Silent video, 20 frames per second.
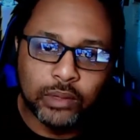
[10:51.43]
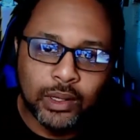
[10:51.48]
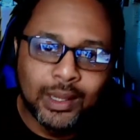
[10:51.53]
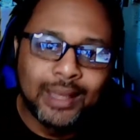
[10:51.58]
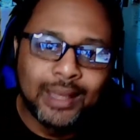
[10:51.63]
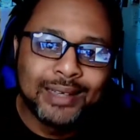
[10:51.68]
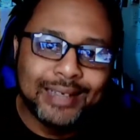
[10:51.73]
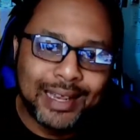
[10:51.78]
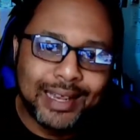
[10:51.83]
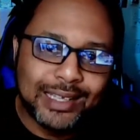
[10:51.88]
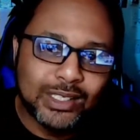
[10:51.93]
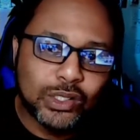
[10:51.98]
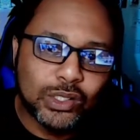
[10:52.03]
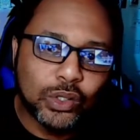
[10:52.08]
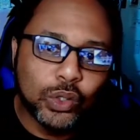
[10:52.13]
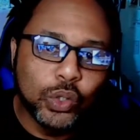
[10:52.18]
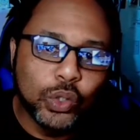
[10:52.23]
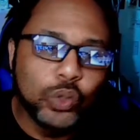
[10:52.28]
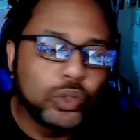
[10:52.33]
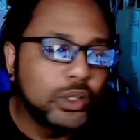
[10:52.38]

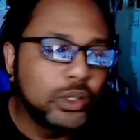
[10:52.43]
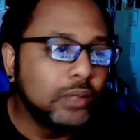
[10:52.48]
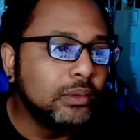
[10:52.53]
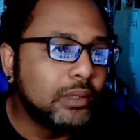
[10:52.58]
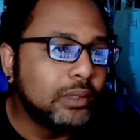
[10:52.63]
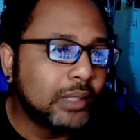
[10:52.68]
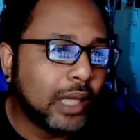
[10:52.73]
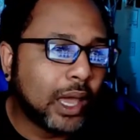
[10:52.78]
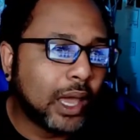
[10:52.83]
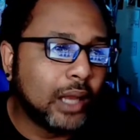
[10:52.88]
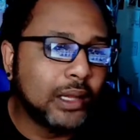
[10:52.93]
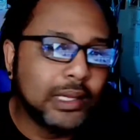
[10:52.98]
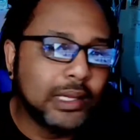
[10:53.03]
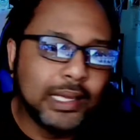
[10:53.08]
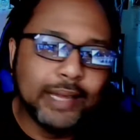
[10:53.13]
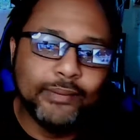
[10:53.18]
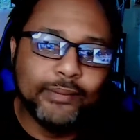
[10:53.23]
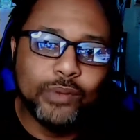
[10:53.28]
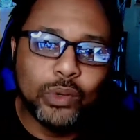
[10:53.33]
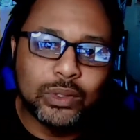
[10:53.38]
to kind of
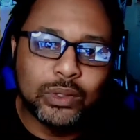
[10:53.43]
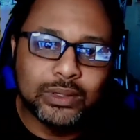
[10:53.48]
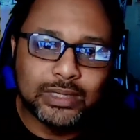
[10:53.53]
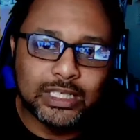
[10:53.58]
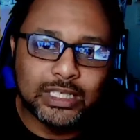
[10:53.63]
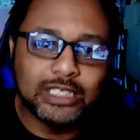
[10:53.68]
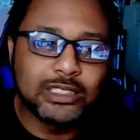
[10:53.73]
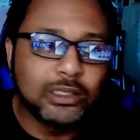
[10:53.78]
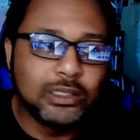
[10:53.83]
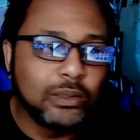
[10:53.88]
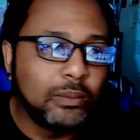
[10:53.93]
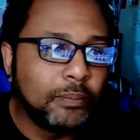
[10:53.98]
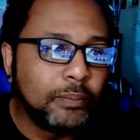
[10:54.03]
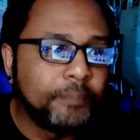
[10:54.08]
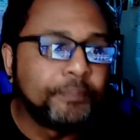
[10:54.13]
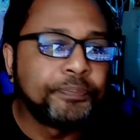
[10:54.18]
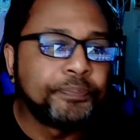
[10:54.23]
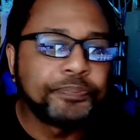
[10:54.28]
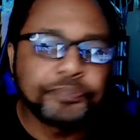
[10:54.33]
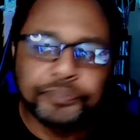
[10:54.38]
give your system,
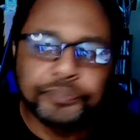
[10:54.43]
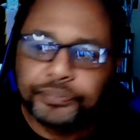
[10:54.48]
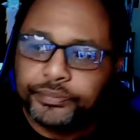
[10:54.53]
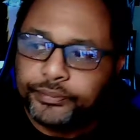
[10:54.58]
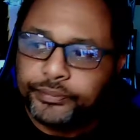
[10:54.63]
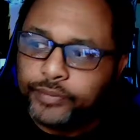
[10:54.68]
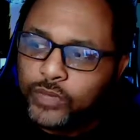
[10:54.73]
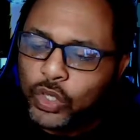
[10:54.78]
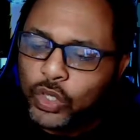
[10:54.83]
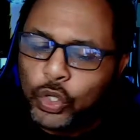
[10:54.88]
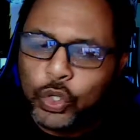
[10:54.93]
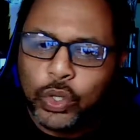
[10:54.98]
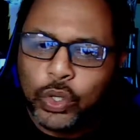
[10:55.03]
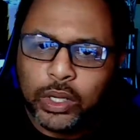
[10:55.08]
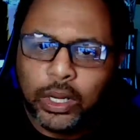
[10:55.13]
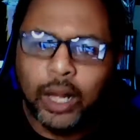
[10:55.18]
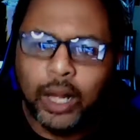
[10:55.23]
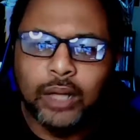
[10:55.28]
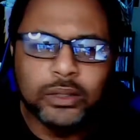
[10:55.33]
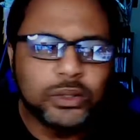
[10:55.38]
your
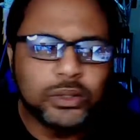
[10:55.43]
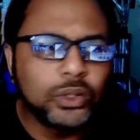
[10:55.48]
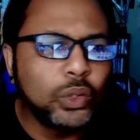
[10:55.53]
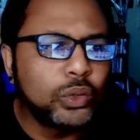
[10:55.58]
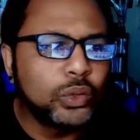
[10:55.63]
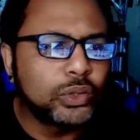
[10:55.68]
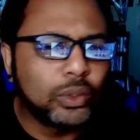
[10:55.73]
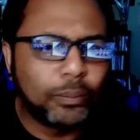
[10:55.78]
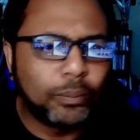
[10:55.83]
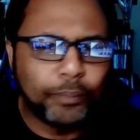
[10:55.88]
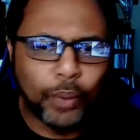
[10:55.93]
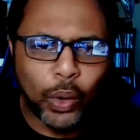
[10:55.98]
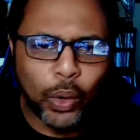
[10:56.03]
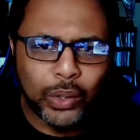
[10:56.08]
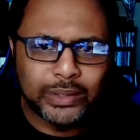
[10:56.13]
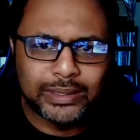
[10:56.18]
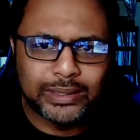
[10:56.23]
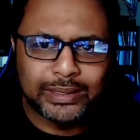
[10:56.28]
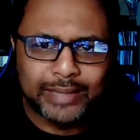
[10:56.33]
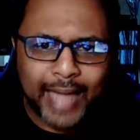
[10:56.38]
console, some
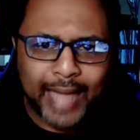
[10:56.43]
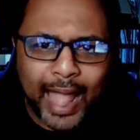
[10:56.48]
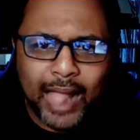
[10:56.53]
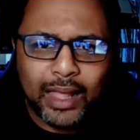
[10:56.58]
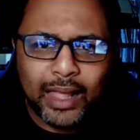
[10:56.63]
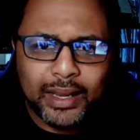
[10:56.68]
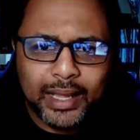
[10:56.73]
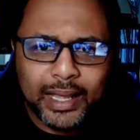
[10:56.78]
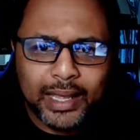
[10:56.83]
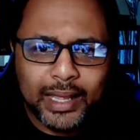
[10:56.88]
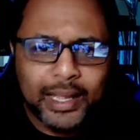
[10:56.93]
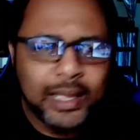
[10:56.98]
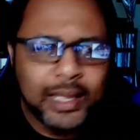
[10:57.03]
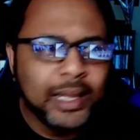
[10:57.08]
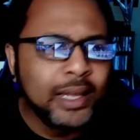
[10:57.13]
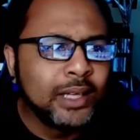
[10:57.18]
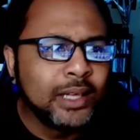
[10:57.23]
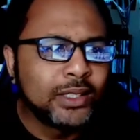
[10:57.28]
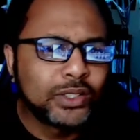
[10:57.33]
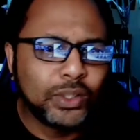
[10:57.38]
personality,
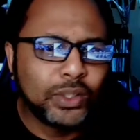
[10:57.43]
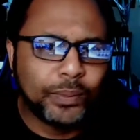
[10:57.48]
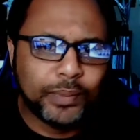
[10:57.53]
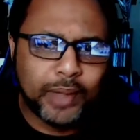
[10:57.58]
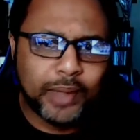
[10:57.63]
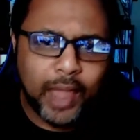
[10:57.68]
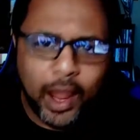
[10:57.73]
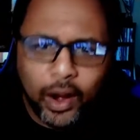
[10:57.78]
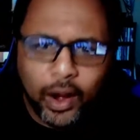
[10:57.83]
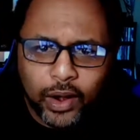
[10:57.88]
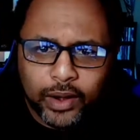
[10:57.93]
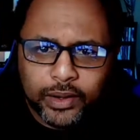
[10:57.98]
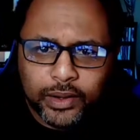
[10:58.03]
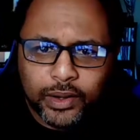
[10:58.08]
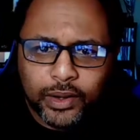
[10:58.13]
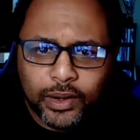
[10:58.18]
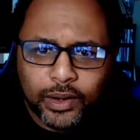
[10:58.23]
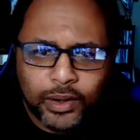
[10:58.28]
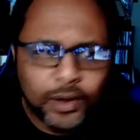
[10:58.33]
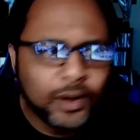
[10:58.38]
some
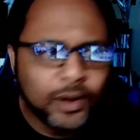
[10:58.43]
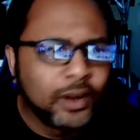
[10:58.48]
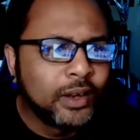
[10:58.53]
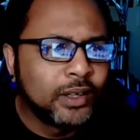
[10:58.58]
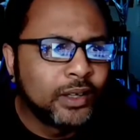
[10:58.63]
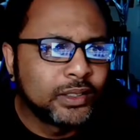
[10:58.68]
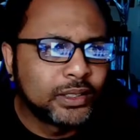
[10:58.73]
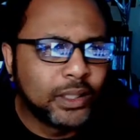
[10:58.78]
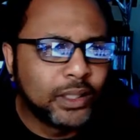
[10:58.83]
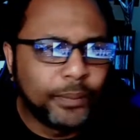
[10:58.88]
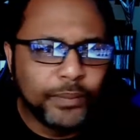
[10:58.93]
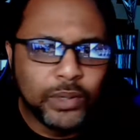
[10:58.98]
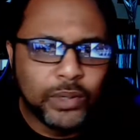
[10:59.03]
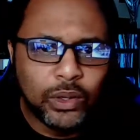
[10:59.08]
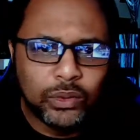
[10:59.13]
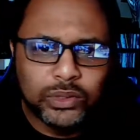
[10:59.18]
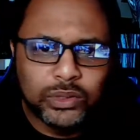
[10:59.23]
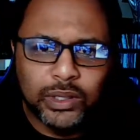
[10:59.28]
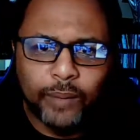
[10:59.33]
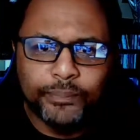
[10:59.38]
character, some, you know,
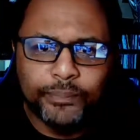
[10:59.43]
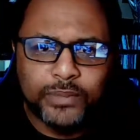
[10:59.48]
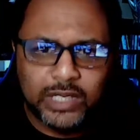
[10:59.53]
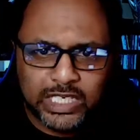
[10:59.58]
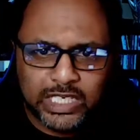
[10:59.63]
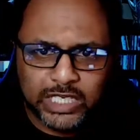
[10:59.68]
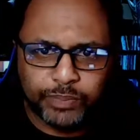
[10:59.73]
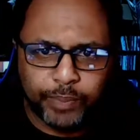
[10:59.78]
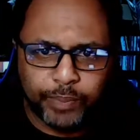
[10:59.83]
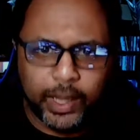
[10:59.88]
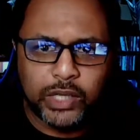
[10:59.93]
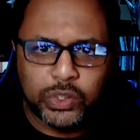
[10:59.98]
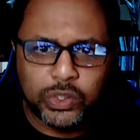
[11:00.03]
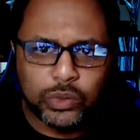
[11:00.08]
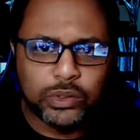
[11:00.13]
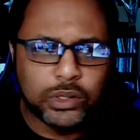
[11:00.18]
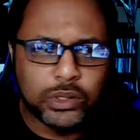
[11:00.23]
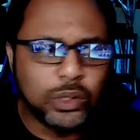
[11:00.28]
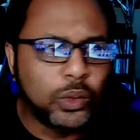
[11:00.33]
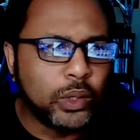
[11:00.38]
something special
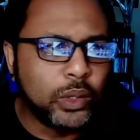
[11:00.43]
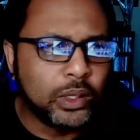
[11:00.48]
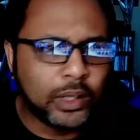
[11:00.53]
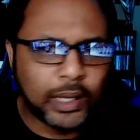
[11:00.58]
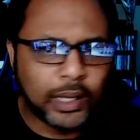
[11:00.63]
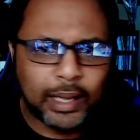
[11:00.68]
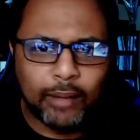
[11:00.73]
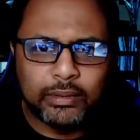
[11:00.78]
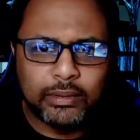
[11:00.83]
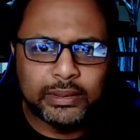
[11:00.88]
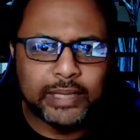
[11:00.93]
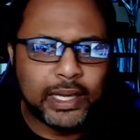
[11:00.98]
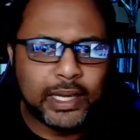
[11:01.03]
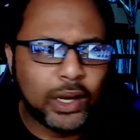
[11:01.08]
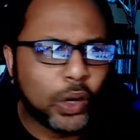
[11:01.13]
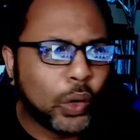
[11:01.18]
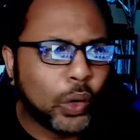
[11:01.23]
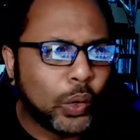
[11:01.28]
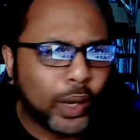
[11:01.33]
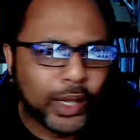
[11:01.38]
to it. Like I was saying
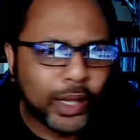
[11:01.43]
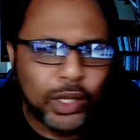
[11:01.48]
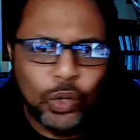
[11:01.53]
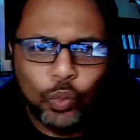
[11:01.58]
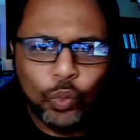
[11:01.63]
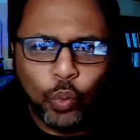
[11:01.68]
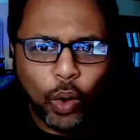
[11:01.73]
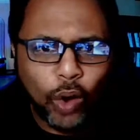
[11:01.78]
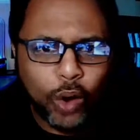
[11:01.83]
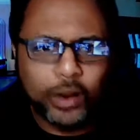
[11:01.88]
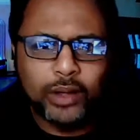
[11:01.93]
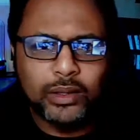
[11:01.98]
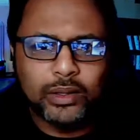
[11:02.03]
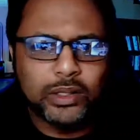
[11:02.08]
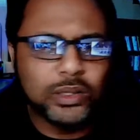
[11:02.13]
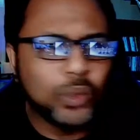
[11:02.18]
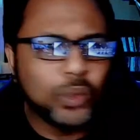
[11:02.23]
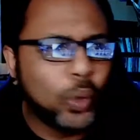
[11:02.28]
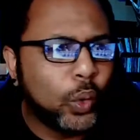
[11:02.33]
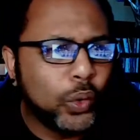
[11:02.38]
earlier, like you walk in the
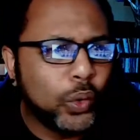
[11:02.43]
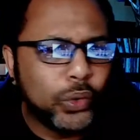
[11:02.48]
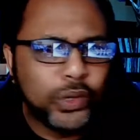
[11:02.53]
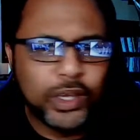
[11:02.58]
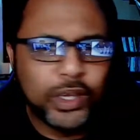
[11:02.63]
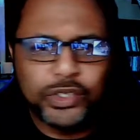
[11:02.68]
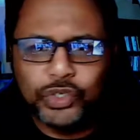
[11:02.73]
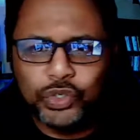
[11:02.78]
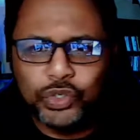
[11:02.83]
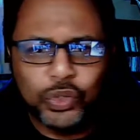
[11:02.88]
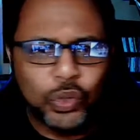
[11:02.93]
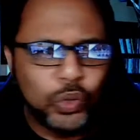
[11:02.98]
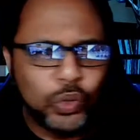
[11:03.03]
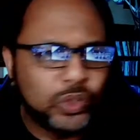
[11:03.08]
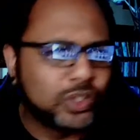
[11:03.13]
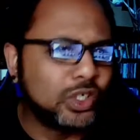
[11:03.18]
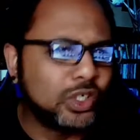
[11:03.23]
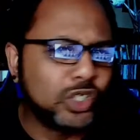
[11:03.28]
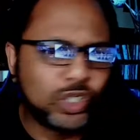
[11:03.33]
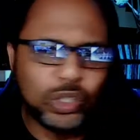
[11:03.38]
store, you get your new
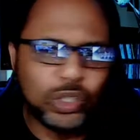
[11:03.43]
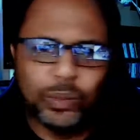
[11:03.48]
system, you